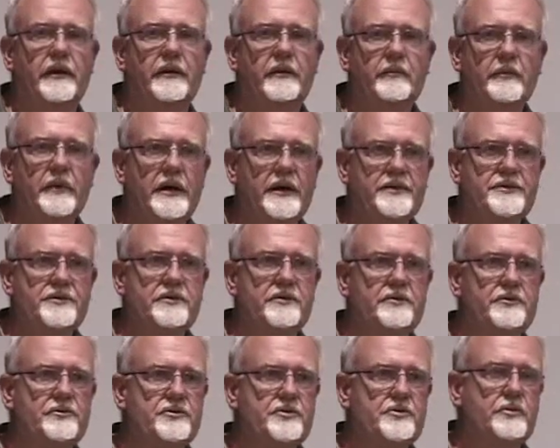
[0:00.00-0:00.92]
and the
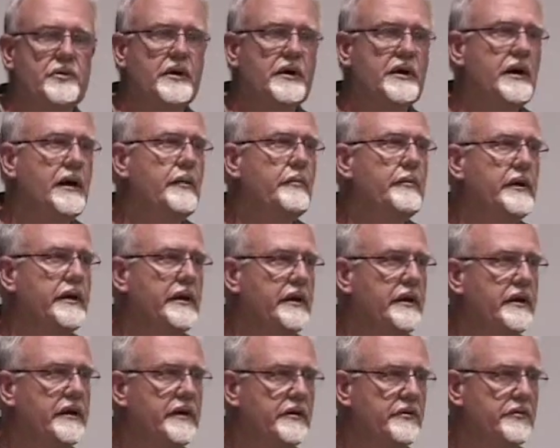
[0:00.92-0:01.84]
monsoons were
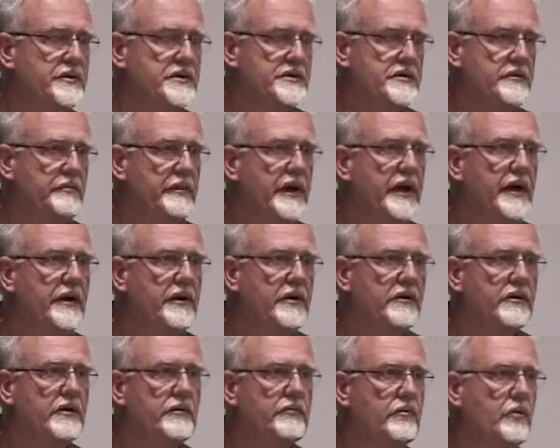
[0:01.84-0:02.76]
coming, and it was a
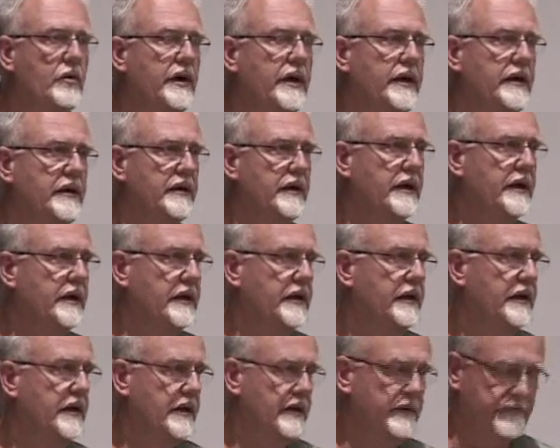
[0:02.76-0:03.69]
matter of when,
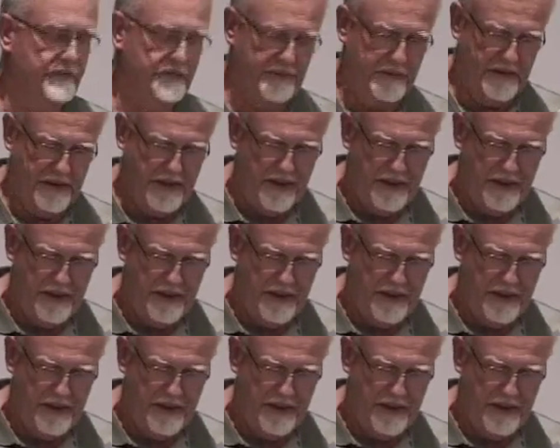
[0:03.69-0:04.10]
not if.